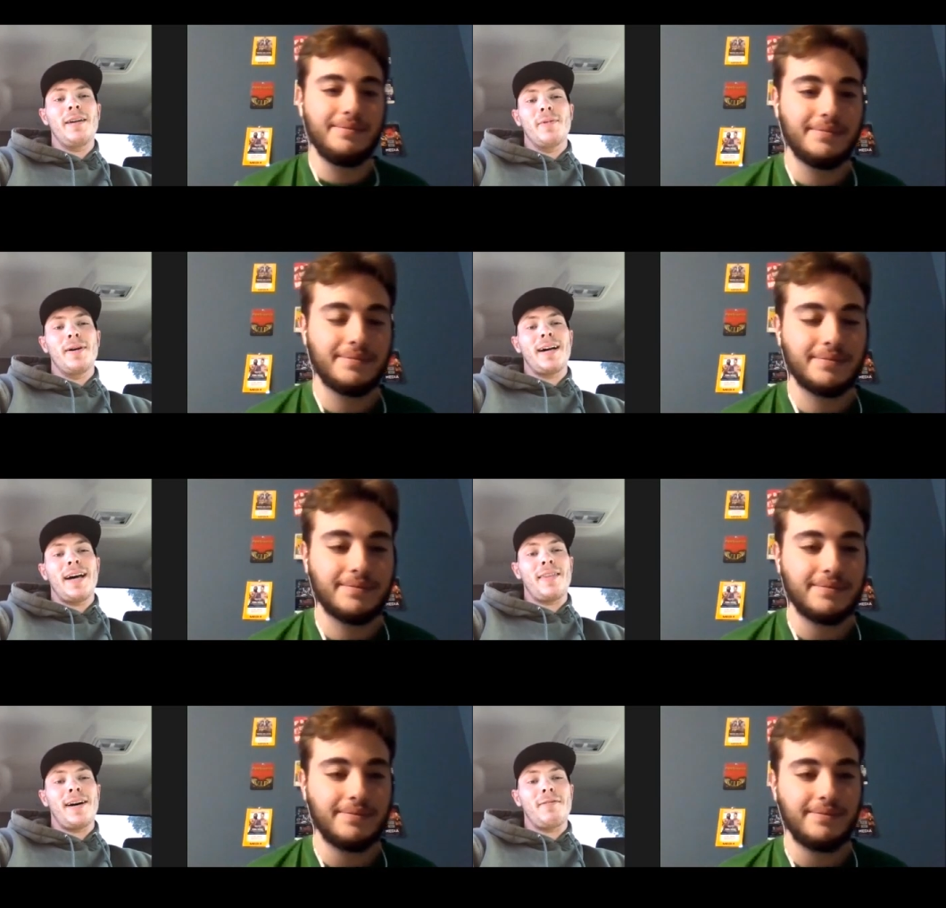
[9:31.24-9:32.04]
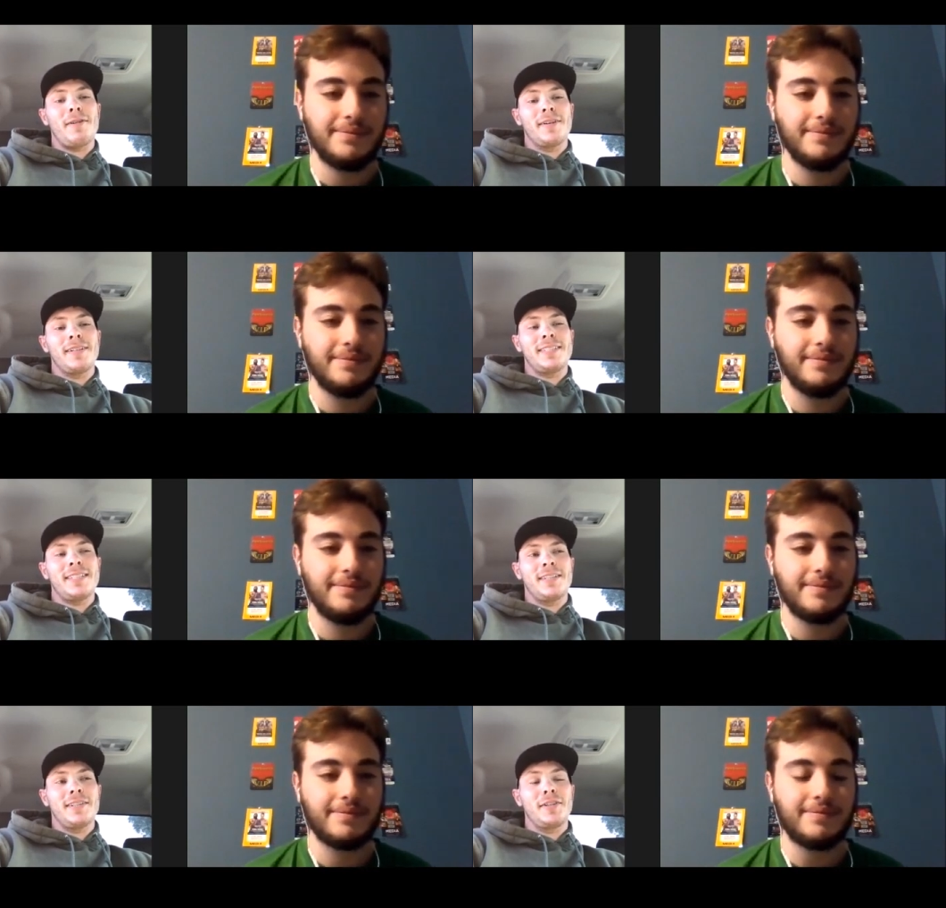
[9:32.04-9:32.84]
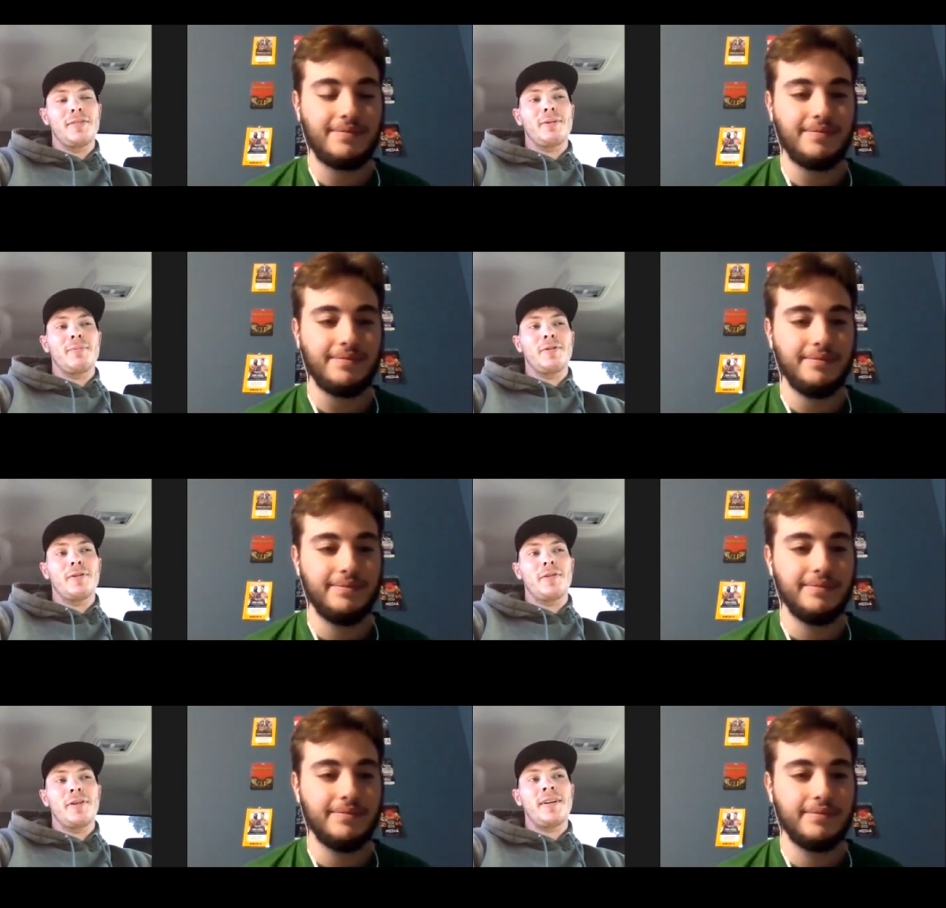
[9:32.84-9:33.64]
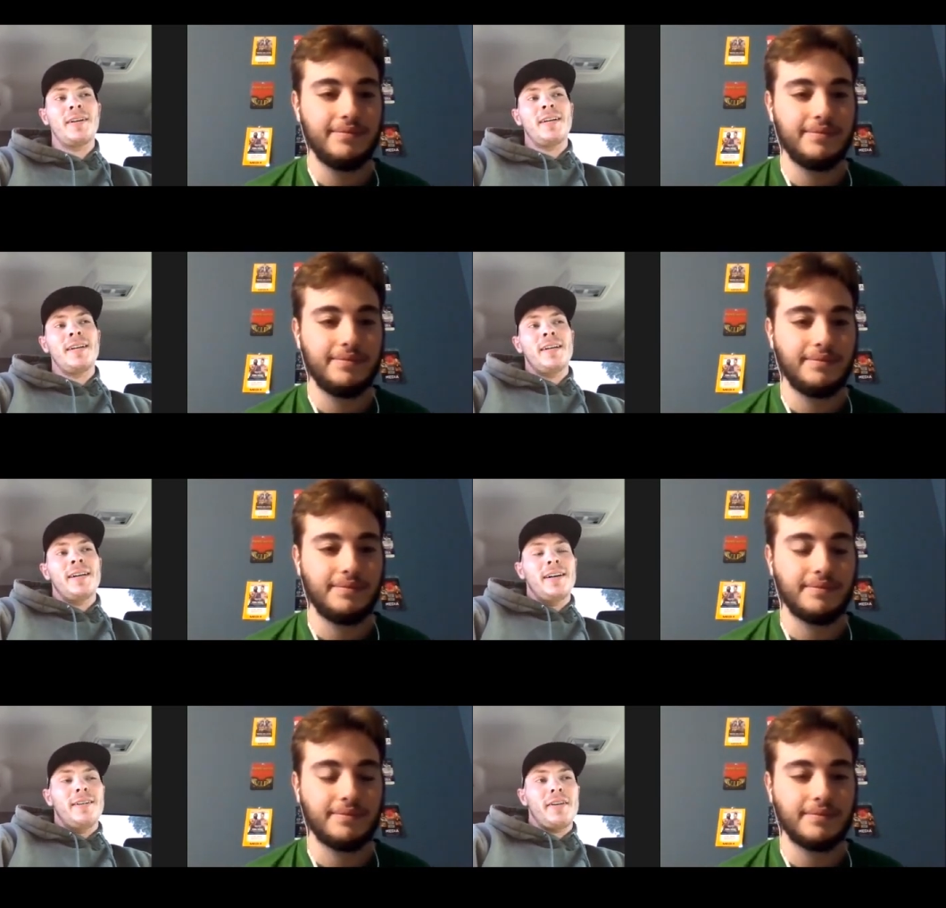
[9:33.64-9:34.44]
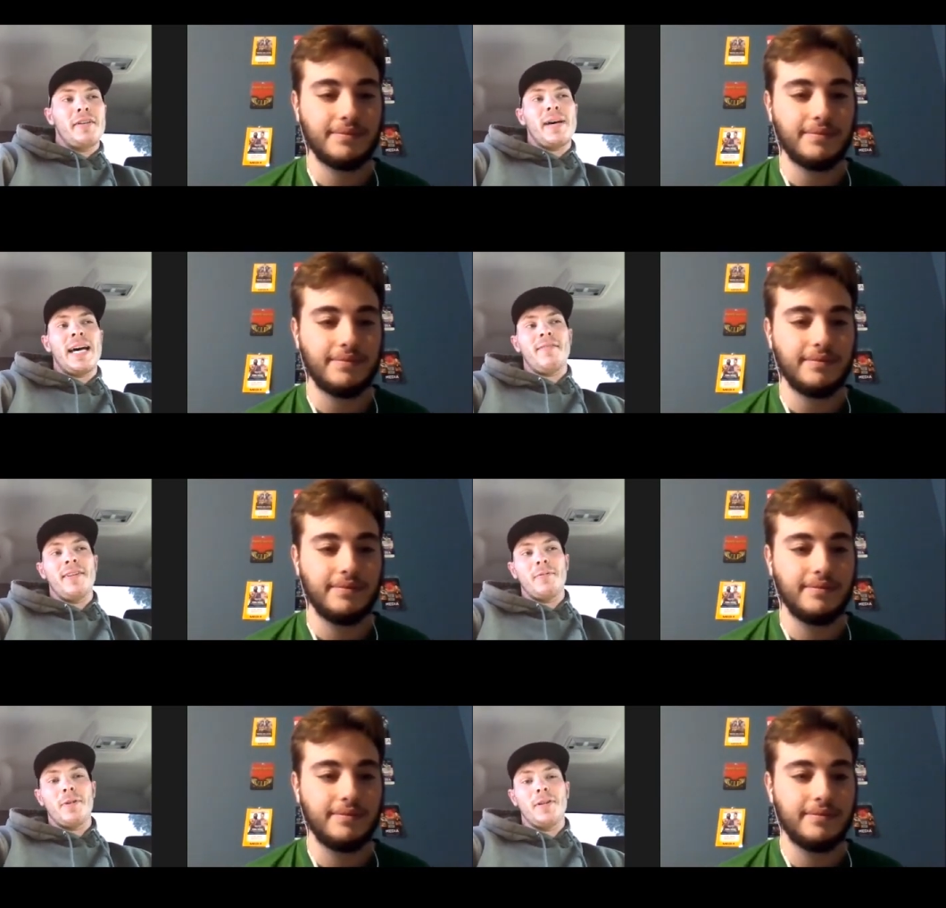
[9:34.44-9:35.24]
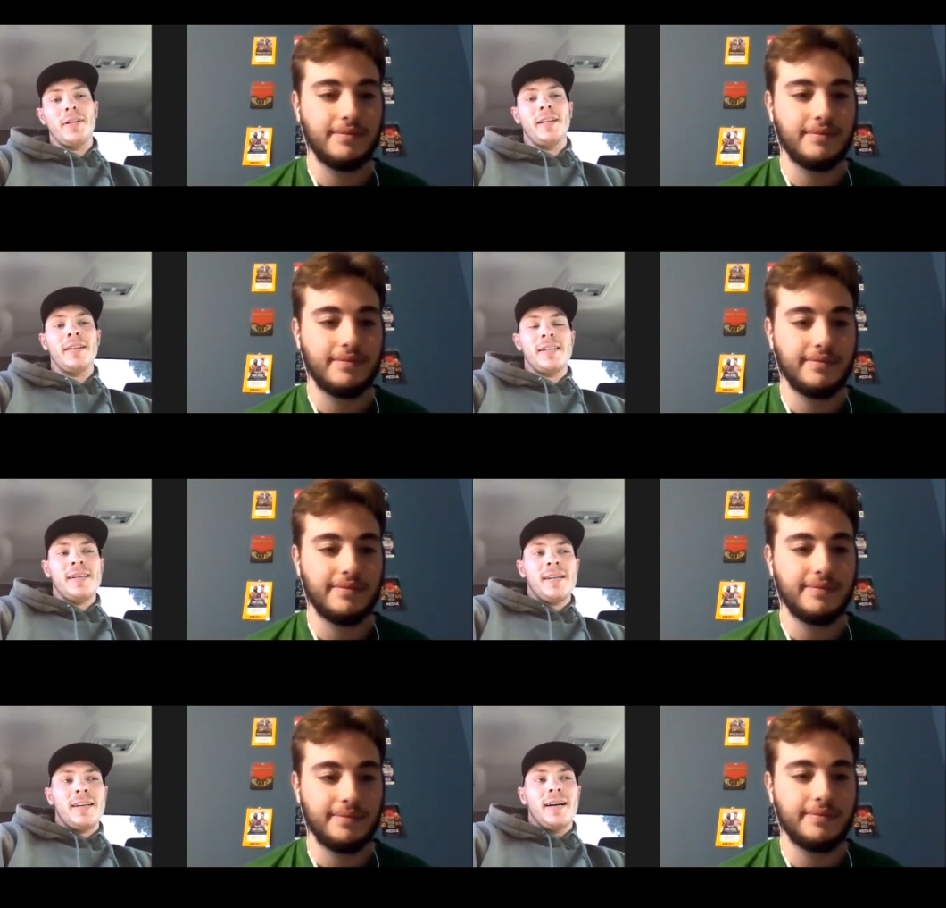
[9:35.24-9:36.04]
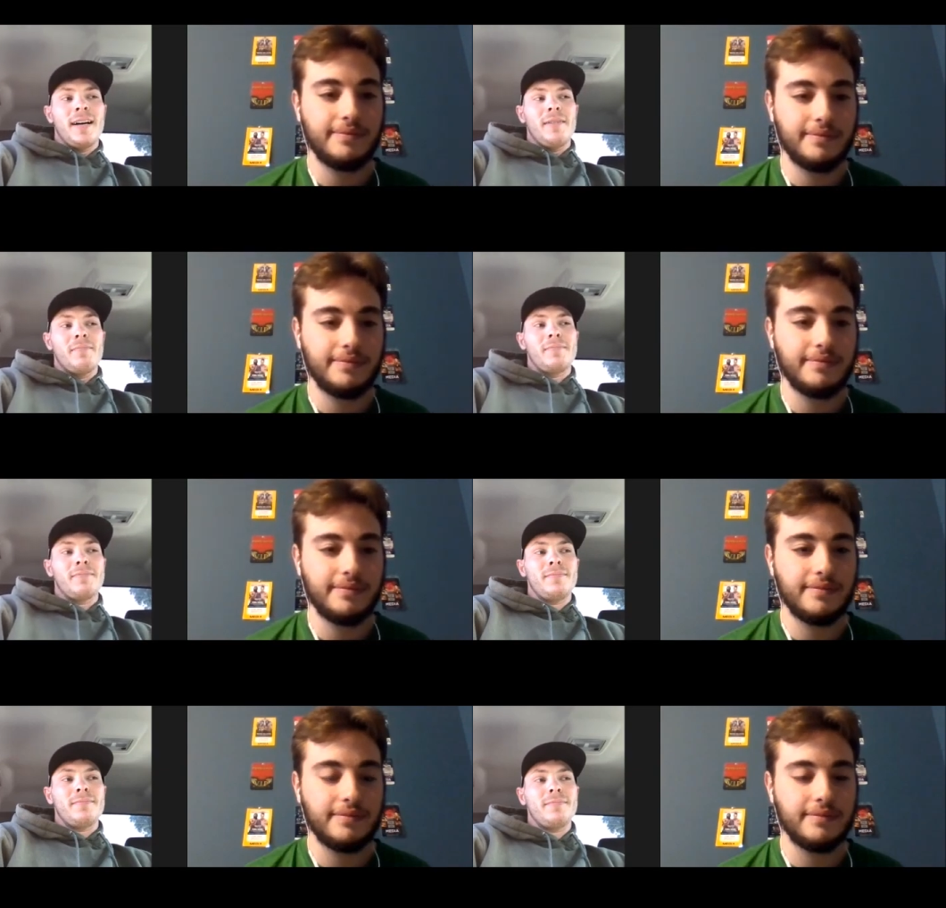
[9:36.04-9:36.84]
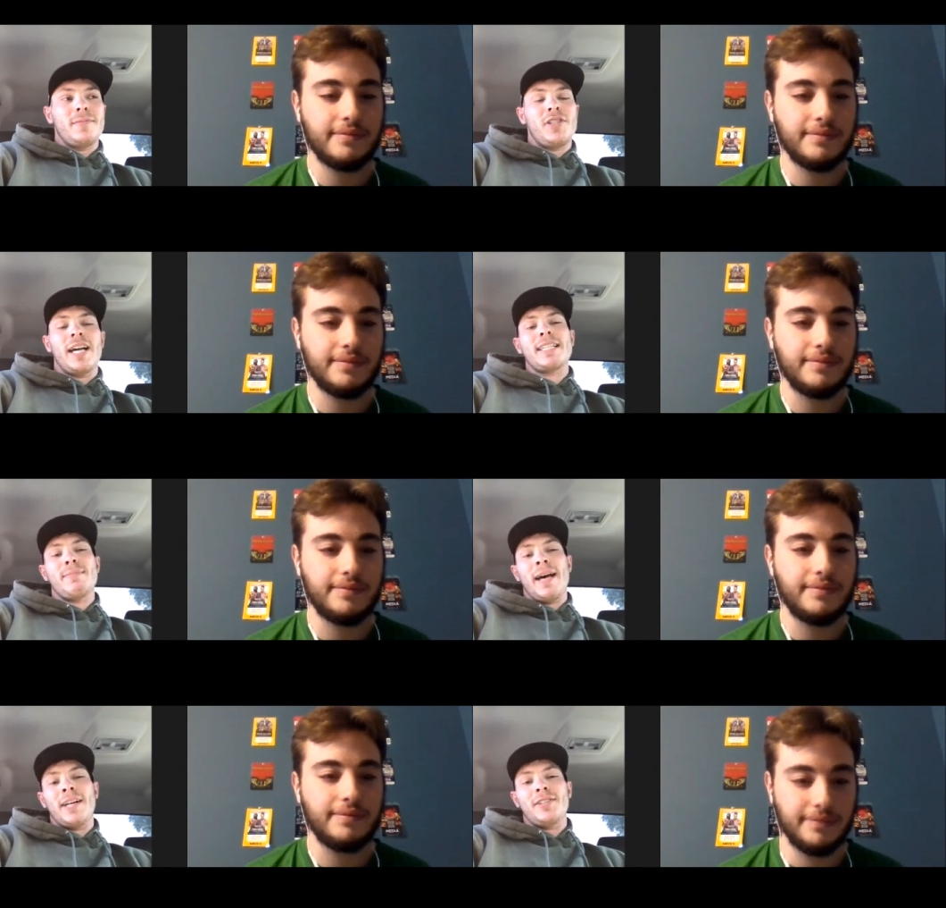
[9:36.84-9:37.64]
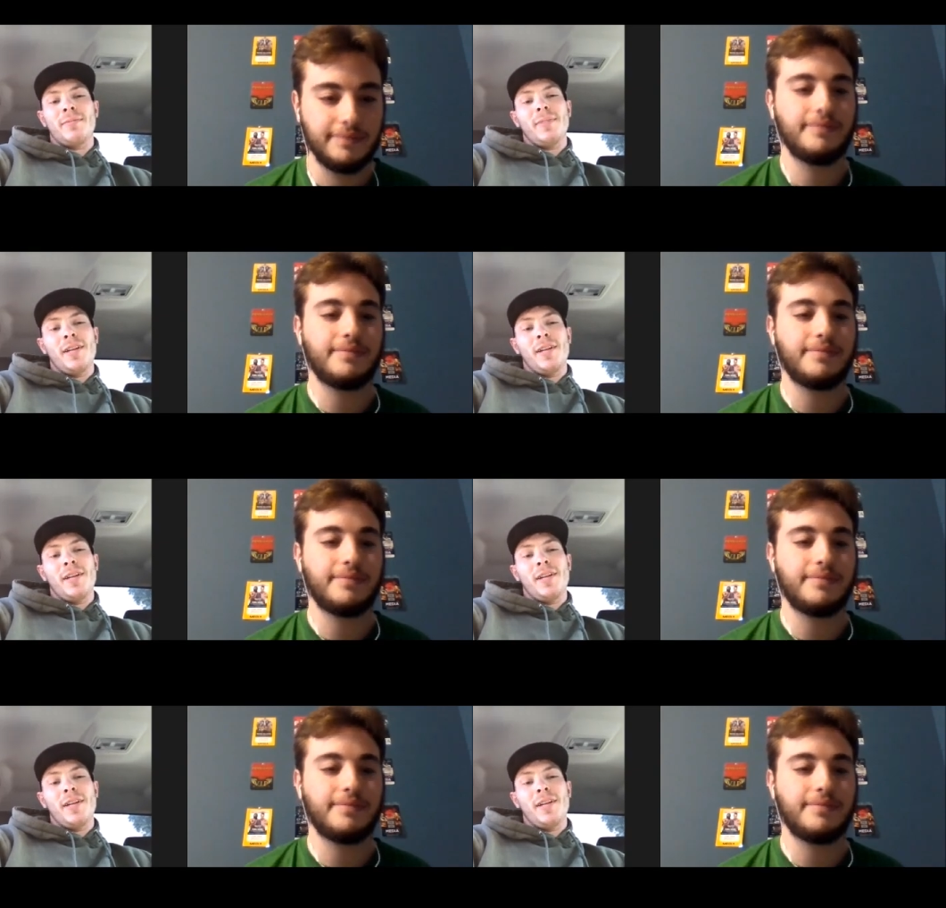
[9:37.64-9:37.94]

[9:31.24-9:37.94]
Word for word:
Speaker 1: but I thought we were going to see a little bit more of him having to really um, chess match him.